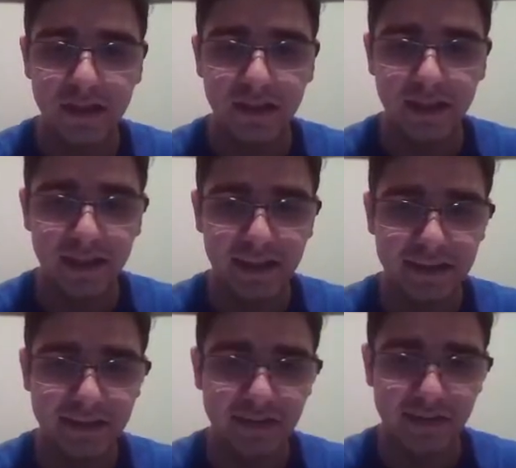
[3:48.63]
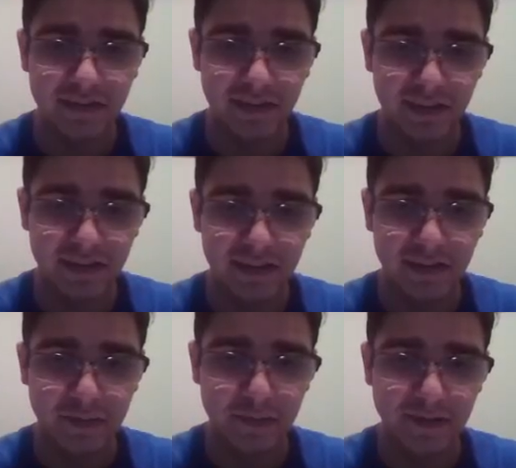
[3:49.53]
and I just decided that
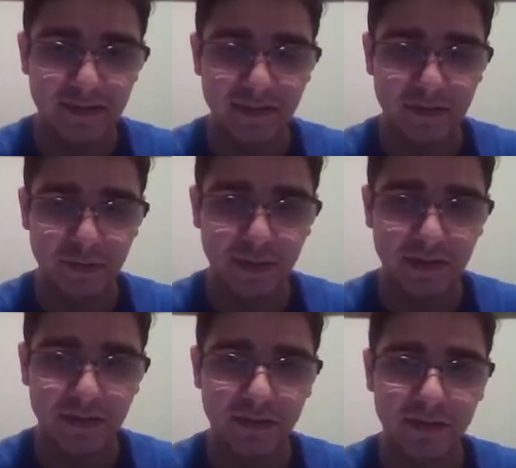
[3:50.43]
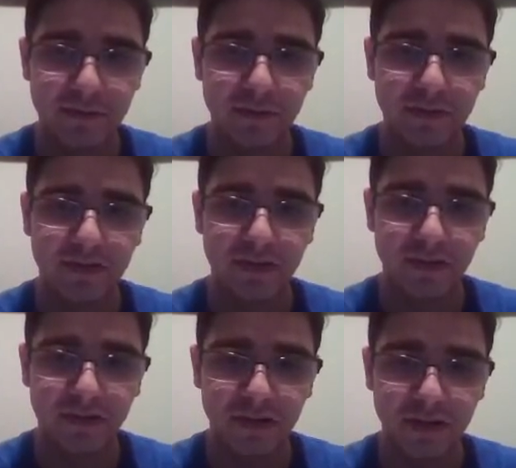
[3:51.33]
the easiest way to do it was to
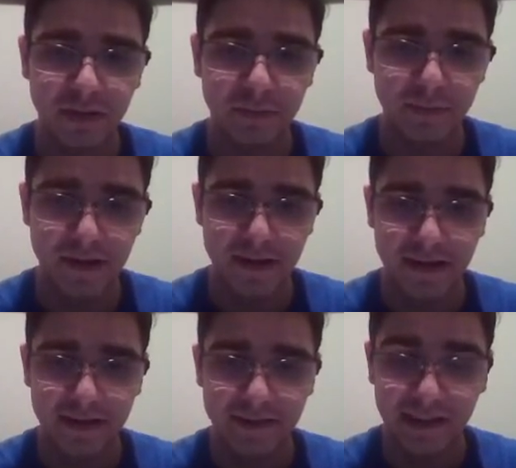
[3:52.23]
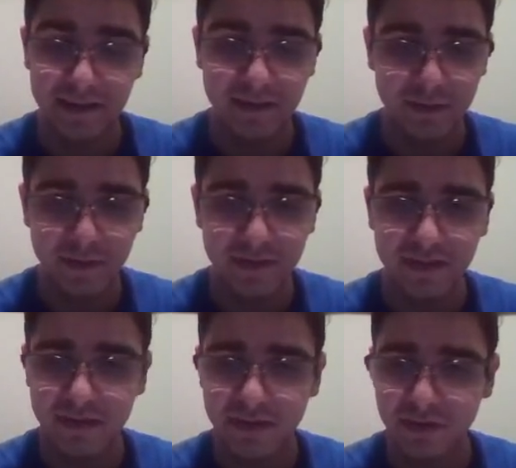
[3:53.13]
chop. Now this was a
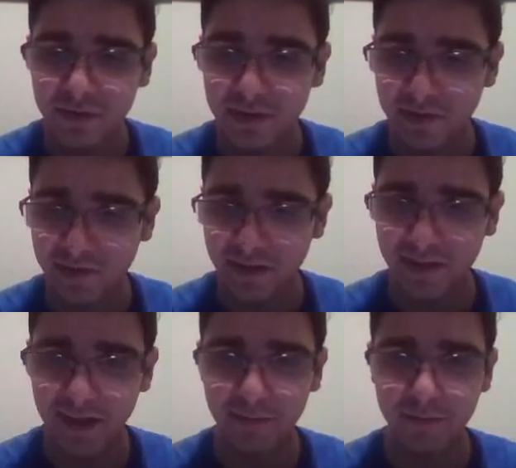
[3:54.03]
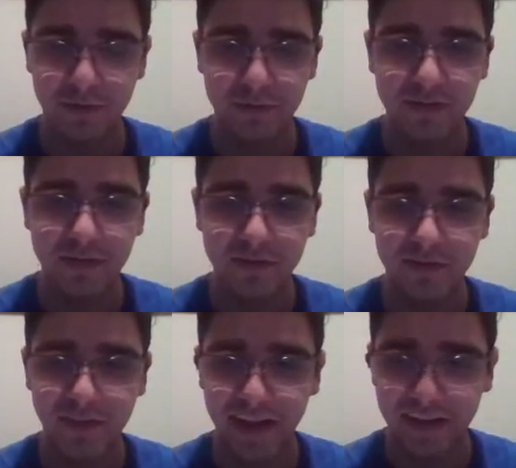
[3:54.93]
g25 game, so it was a little
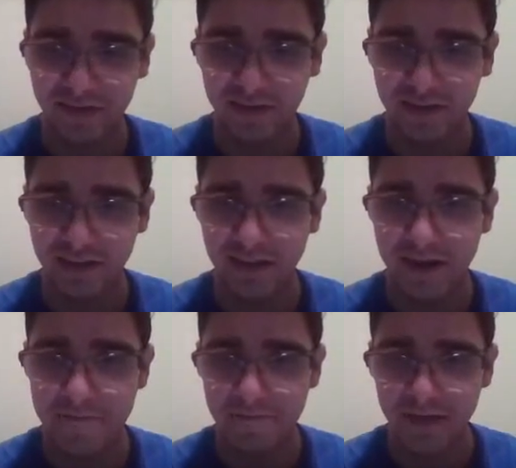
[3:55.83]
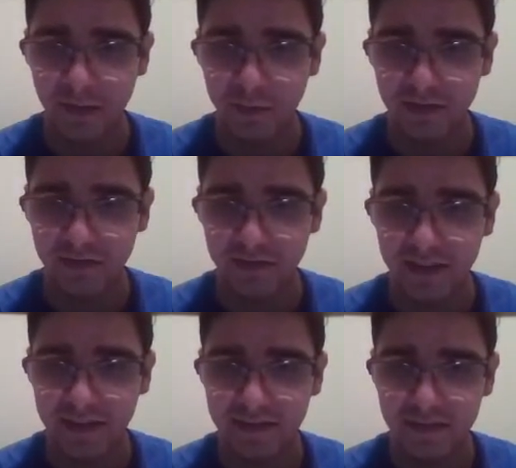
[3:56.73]
faster than I would have
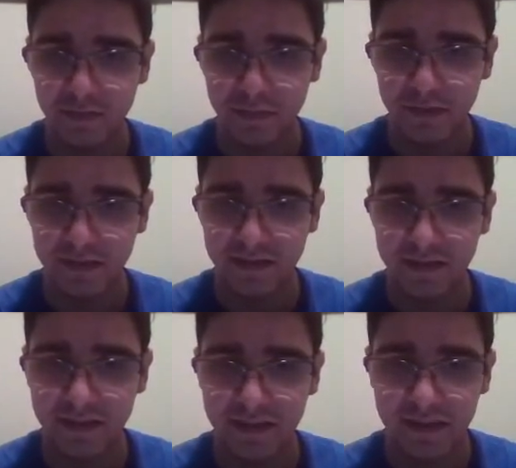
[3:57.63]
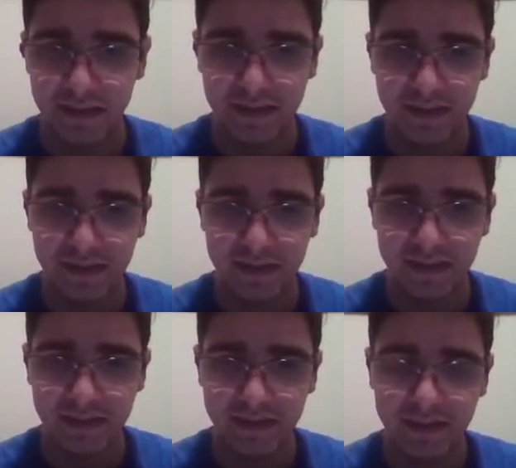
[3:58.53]
liked, but
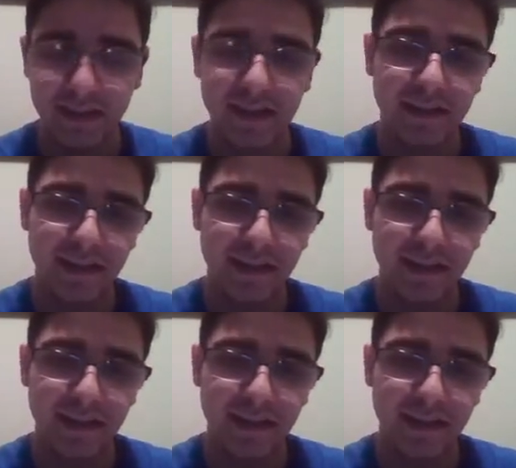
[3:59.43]
yeah, I